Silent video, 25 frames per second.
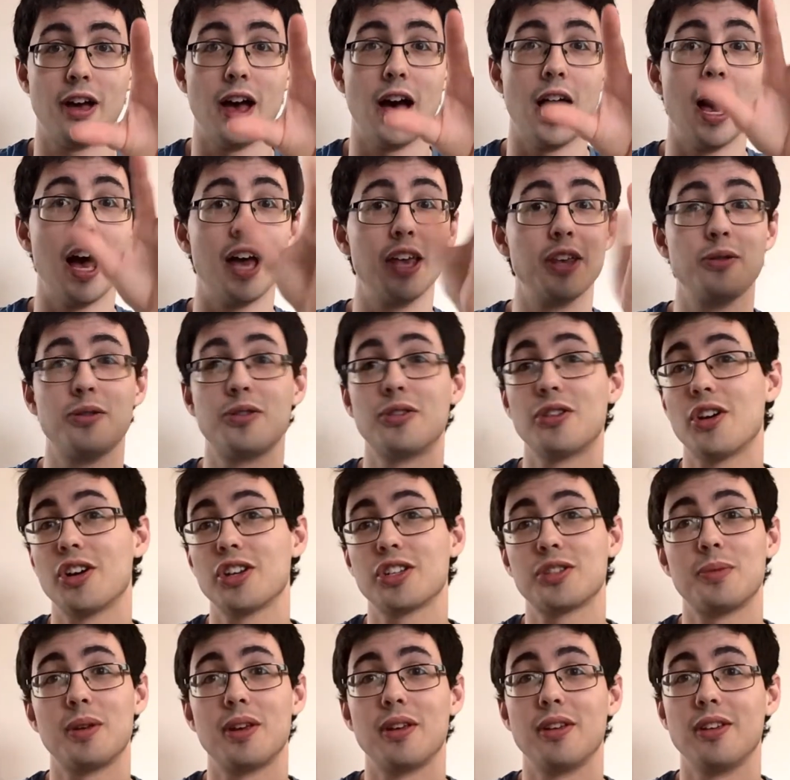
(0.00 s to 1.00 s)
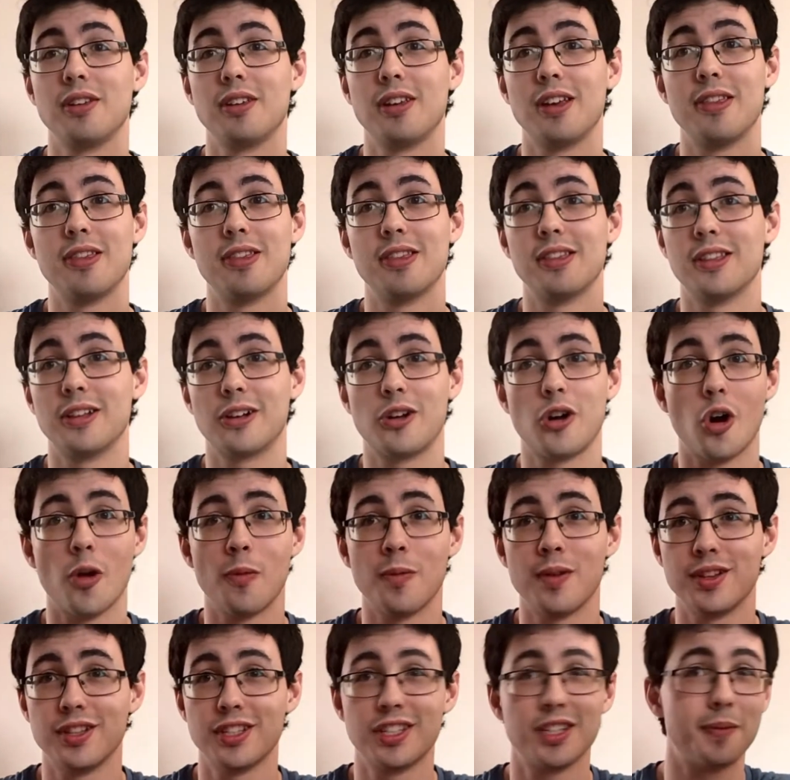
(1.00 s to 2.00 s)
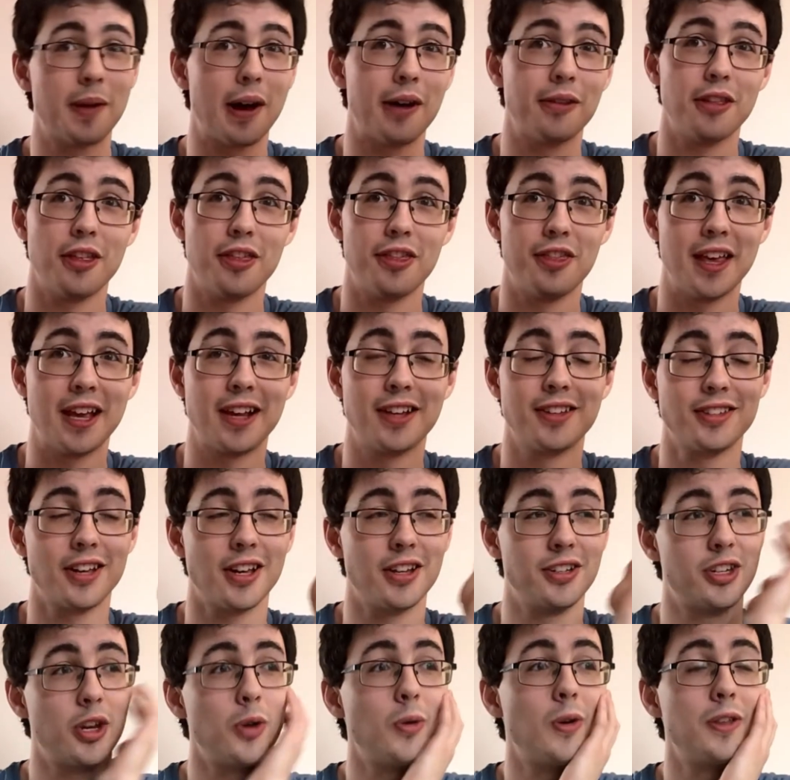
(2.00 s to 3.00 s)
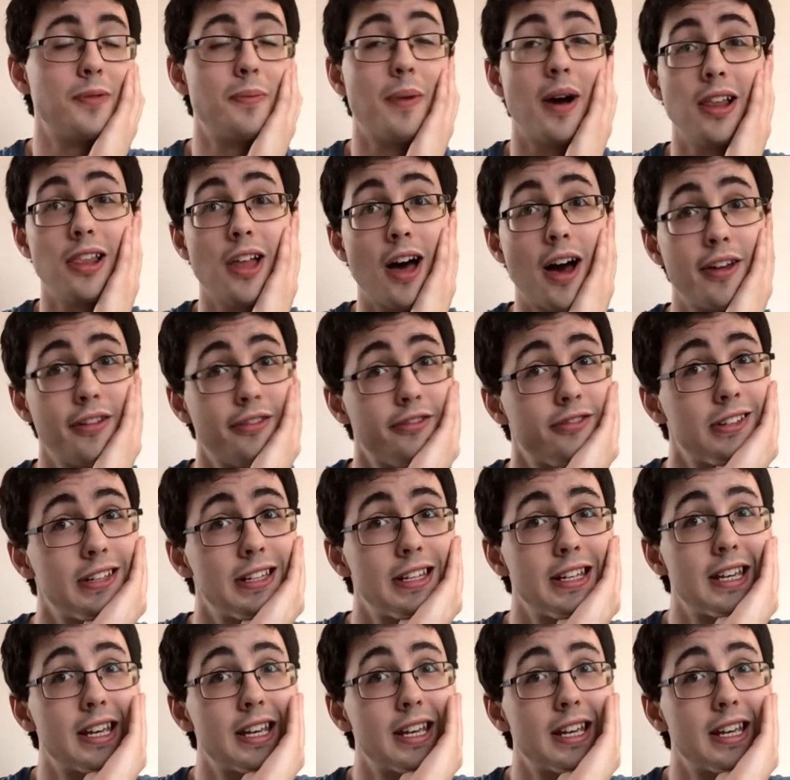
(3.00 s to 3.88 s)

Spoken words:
You can ask me in the comments about the things I do with my life.